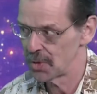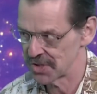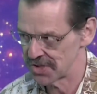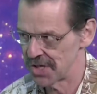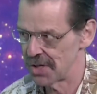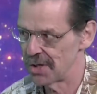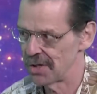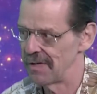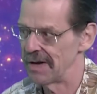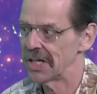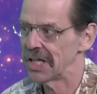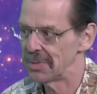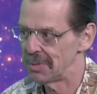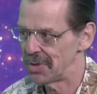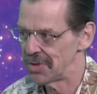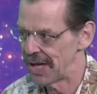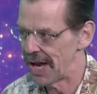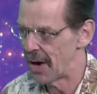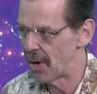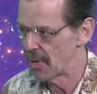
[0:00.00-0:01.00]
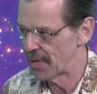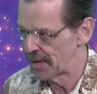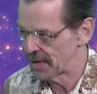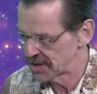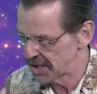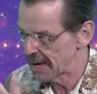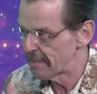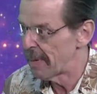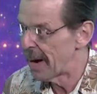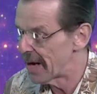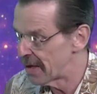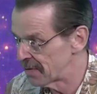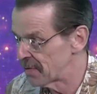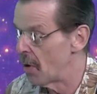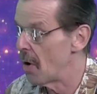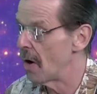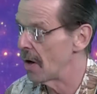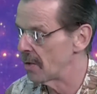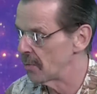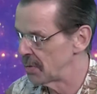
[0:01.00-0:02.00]
that are available now. Things like
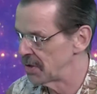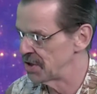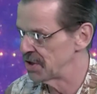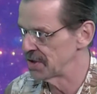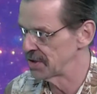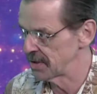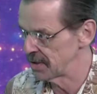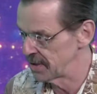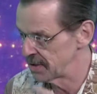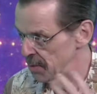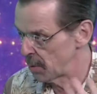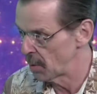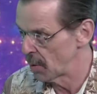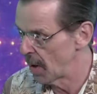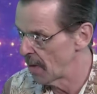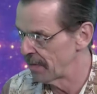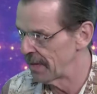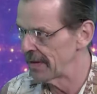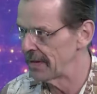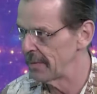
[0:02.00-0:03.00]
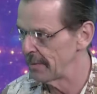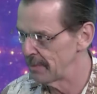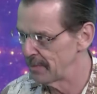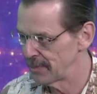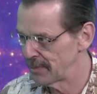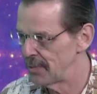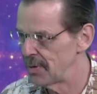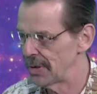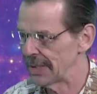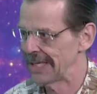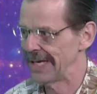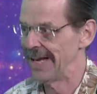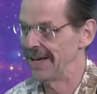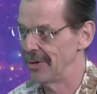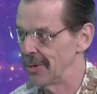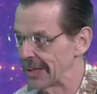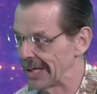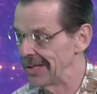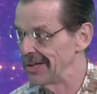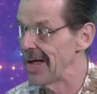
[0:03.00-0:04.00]
Python, which is a thing that can
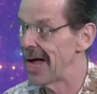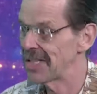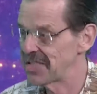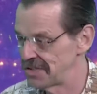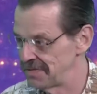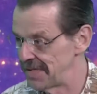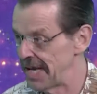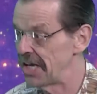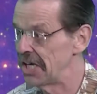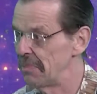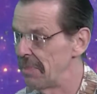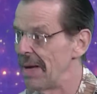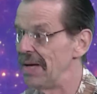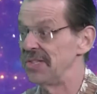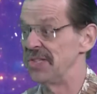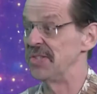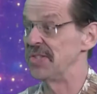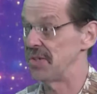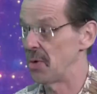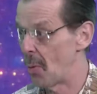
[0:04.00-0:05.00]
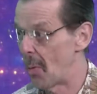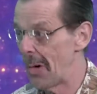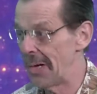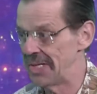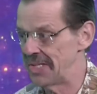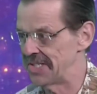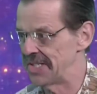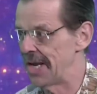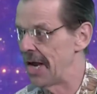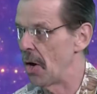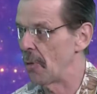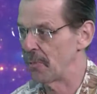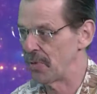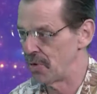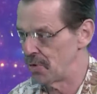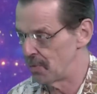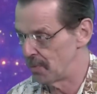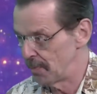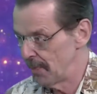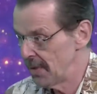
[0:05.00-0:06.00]
look at lots of databases at once and help
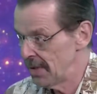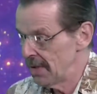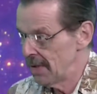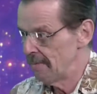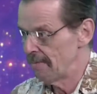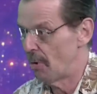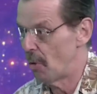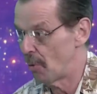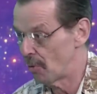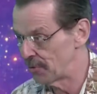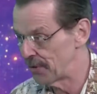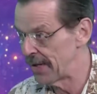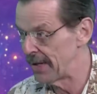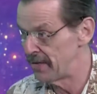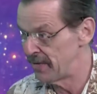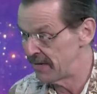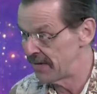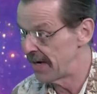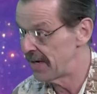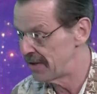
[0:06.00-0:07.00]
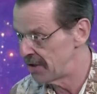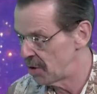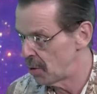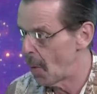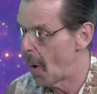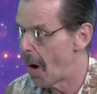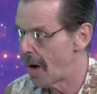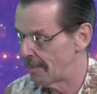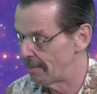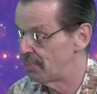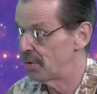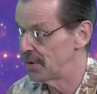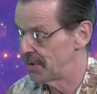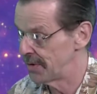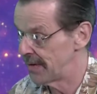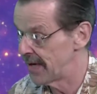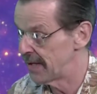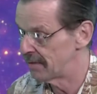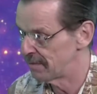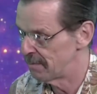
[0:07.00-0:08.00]
you pull the data you want and put
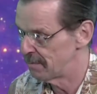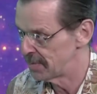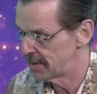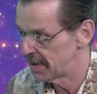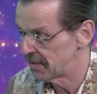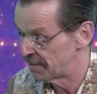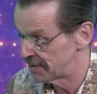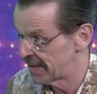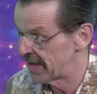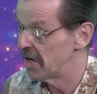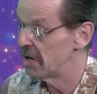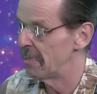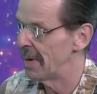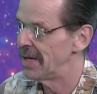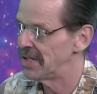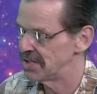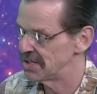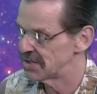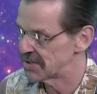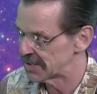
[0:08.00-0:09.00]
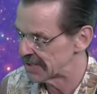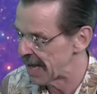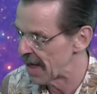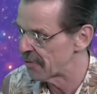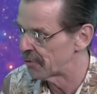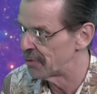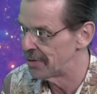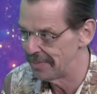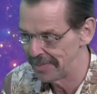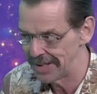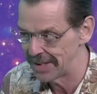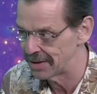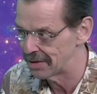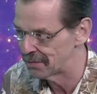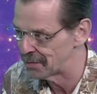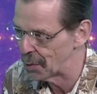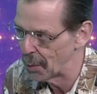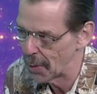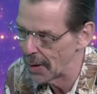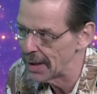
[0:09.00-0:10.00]
data from different databases together in
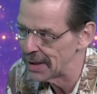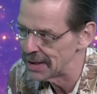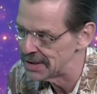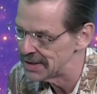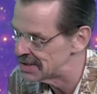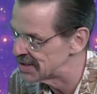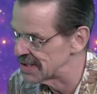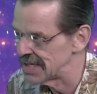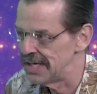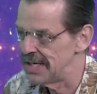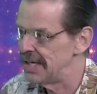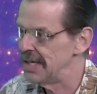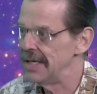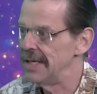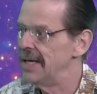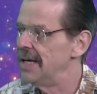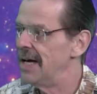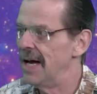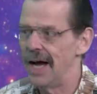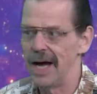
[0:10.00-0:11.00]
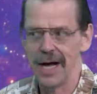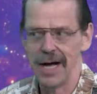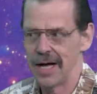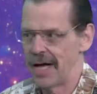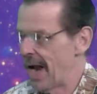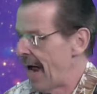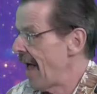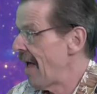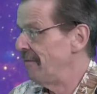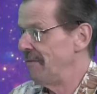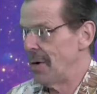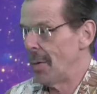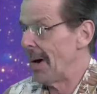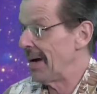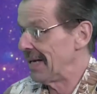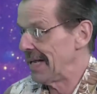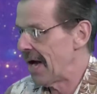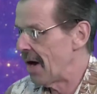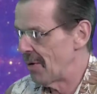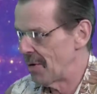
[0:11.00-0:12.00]
meaningful ways. I have no
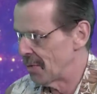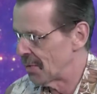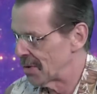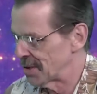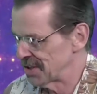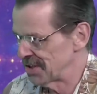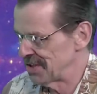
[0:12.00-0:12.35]
idea how it works.